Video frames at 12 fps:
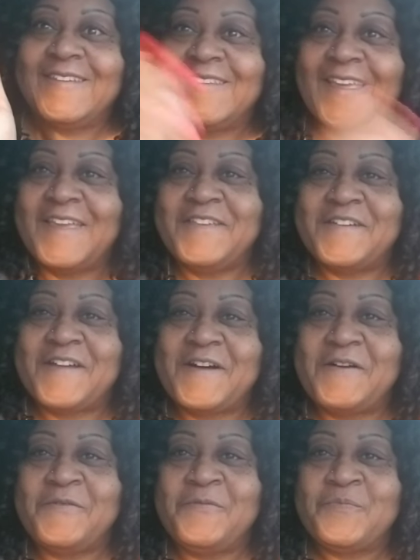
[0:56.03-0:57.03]
There you
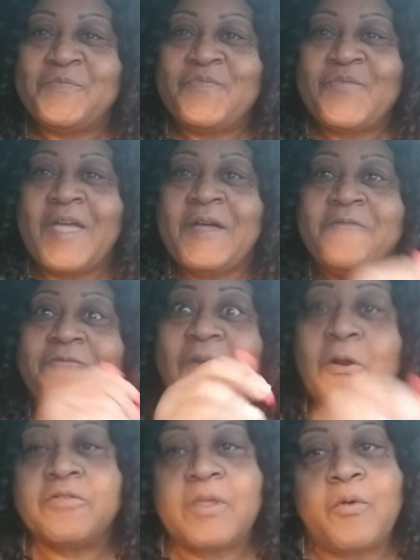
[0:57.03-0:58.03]
go.
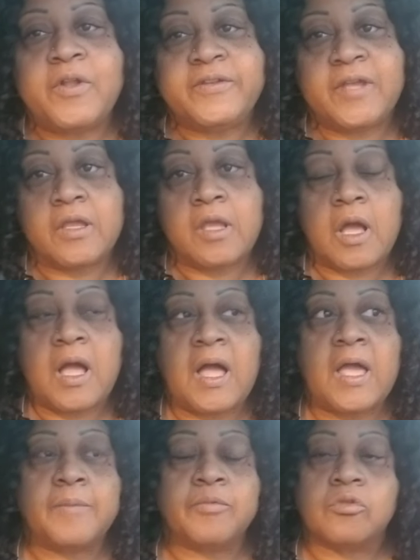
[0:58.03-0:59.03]
First, I want to tell y'all
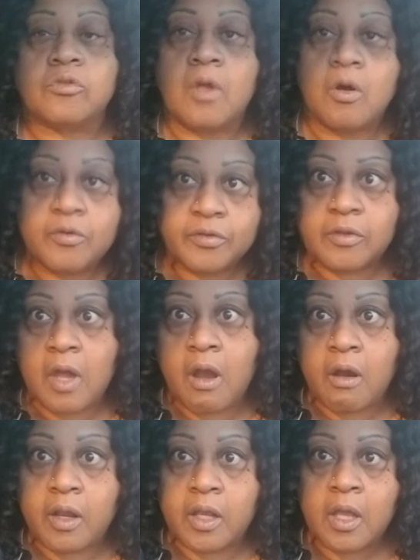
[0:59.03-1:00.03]
I am so
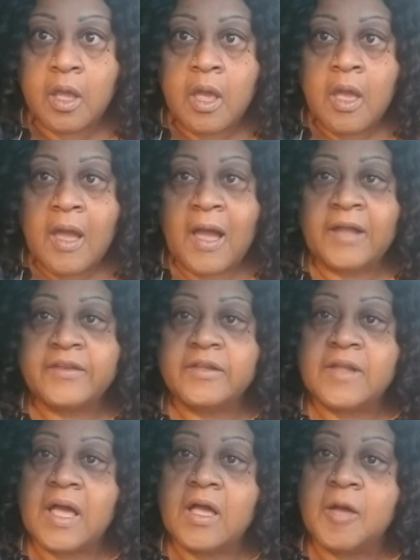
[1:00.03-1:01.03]
sorry I did
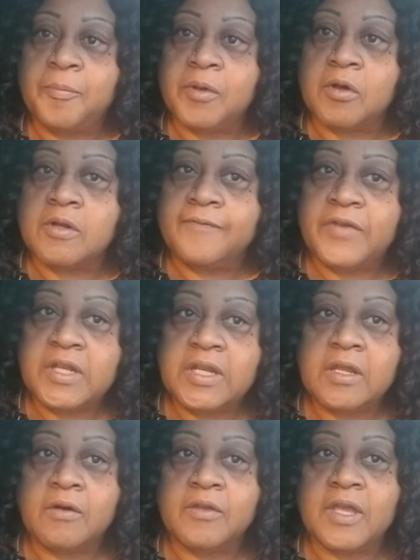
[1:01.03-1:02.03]
not upload a
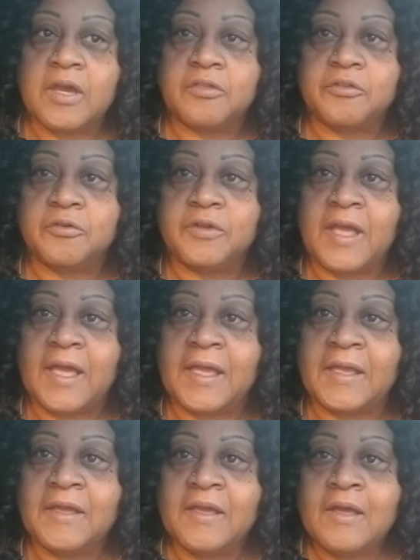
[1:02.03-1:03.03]
video
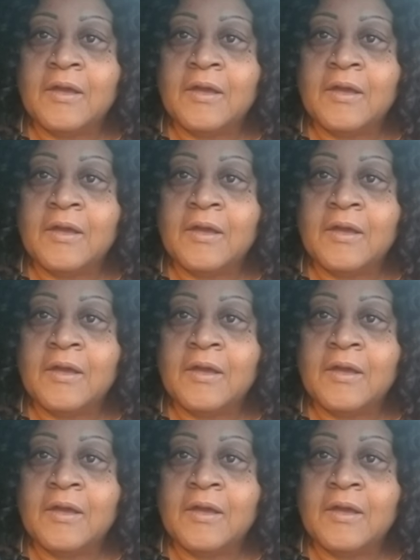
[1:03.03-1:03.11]
yesterday.